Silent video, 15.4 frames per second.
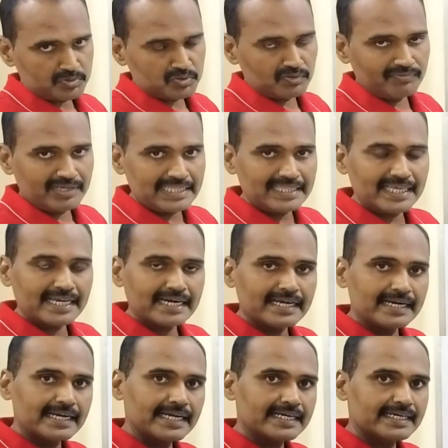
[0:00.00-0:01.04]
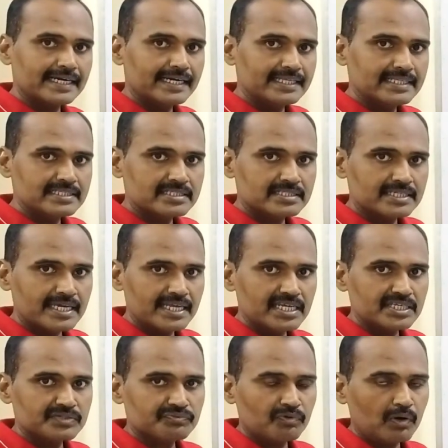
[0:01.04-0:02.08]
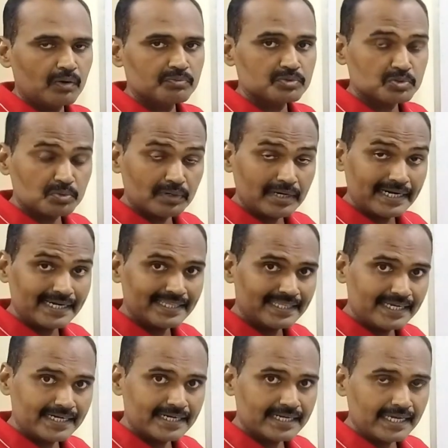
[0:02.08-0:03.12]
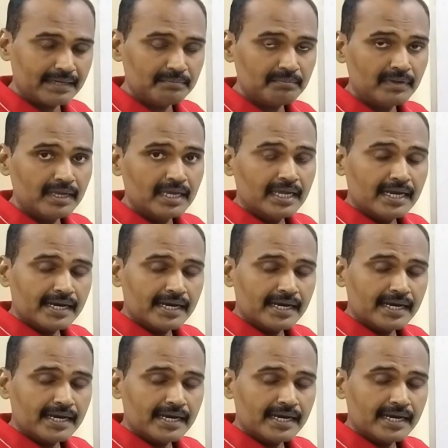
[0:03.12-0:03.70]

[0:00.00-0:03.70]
So when they are connected in series form, so at that time